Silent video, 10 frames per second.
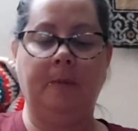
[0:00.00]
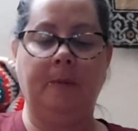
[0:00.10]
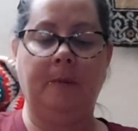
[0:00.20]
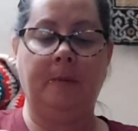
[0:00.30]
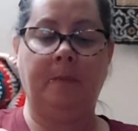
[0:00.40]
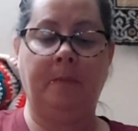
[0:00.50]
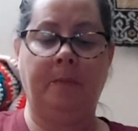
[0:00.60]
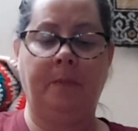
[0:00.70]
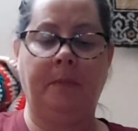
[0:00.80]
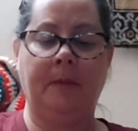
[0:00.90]
I'm
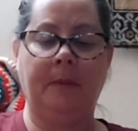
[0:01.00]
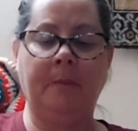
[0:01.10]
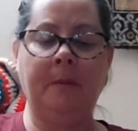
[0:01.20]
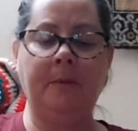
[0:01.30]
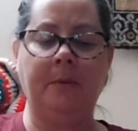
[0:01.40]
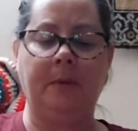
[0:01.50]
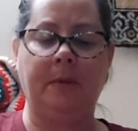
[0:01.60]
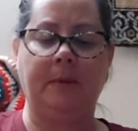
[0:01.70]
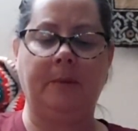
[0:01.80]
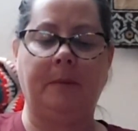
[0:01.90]
also in a
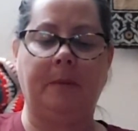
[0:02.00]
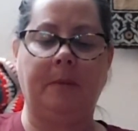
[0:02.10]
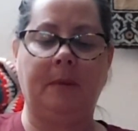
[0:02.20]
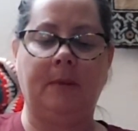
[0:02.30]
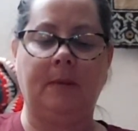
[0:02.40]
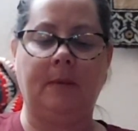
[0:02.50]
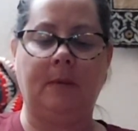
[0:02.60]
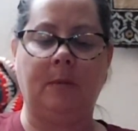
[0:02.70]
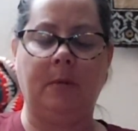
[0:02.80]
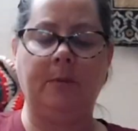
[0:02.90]
good spot because
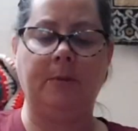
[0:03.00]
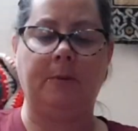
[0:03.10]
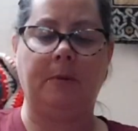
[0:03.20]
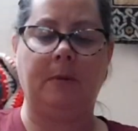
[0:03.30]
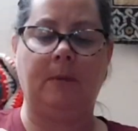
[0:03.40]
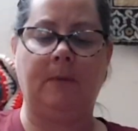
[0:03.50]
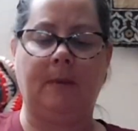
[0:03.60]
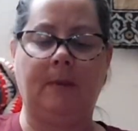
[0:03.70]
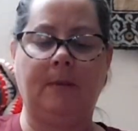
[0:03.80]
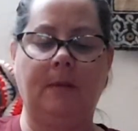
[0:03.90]
the rows are going
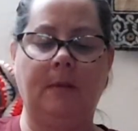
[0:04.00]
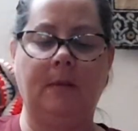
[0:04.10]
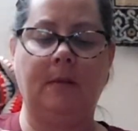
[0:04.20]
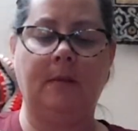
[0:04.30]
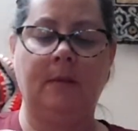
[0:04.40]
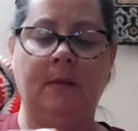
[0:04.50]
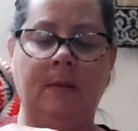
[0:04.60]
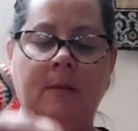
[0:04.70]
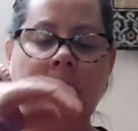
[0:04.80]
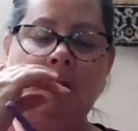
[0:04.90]
faster
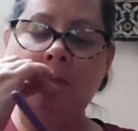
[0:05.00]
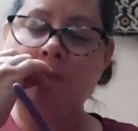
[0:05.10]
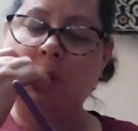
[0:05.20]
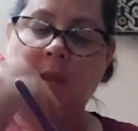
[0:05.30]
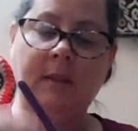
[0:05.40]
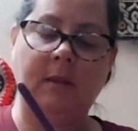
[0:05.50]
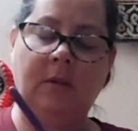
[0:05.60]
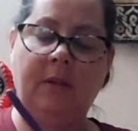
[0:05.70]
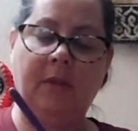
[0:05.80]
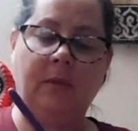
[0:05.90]
because I
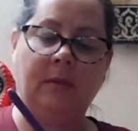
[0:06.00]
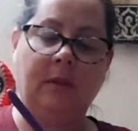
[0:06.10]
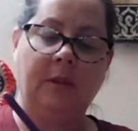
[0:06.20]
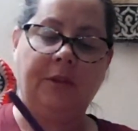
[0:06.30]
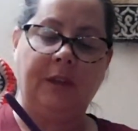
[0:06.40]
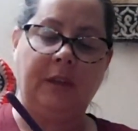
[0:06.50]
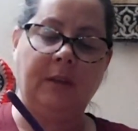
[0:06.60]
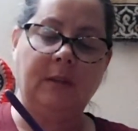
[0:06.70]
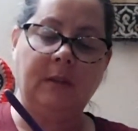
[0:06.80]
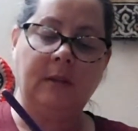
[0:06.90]
don't have all those color
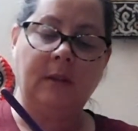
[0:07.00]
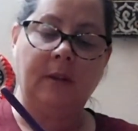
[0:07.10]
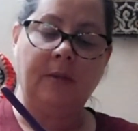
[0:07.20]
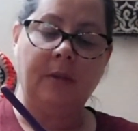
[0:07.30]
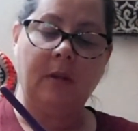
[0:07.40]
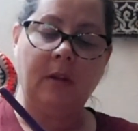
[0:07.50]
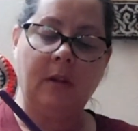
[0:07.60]
changes and stuff.